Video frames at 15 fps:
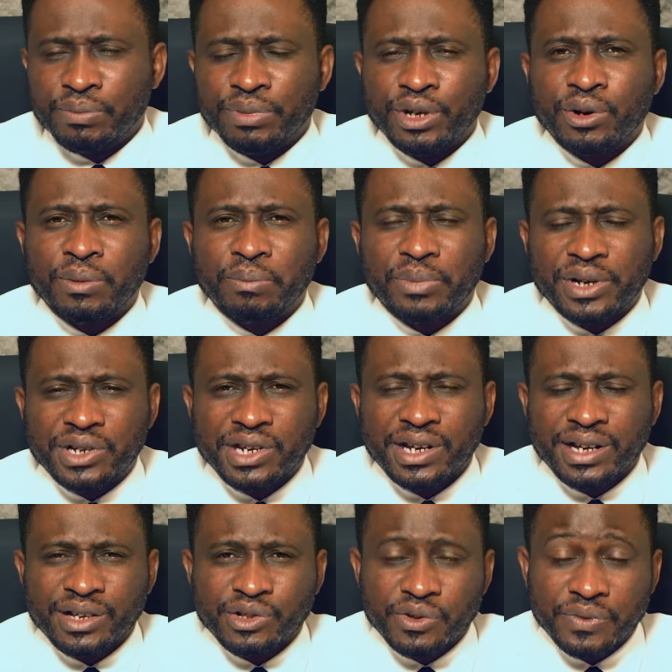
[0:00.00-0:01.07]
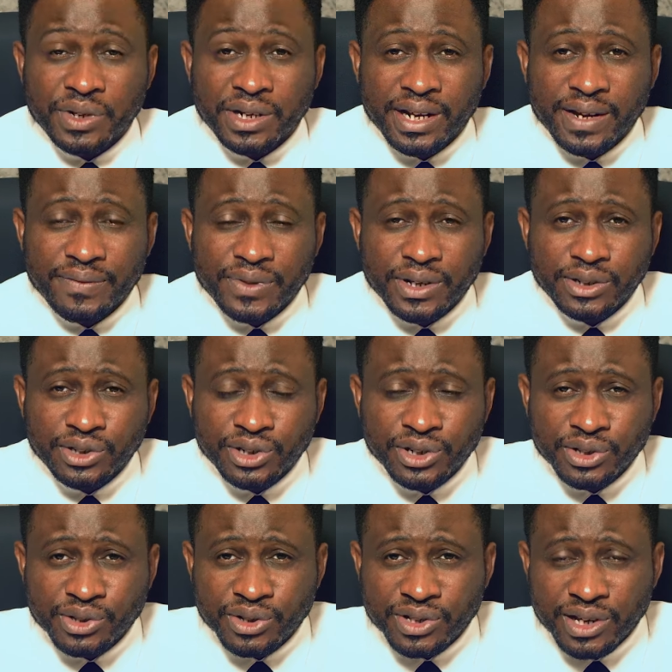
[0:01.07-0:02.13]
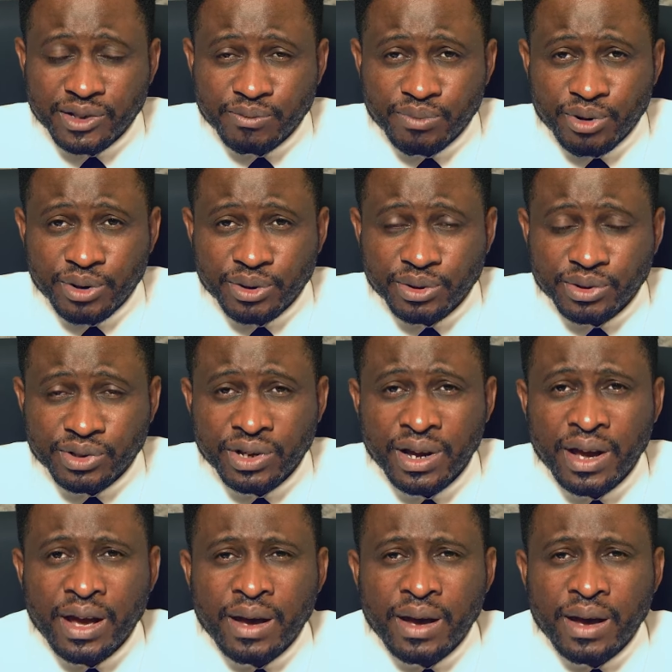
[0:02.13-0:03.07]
become partakers of the life that Jesus has brought us.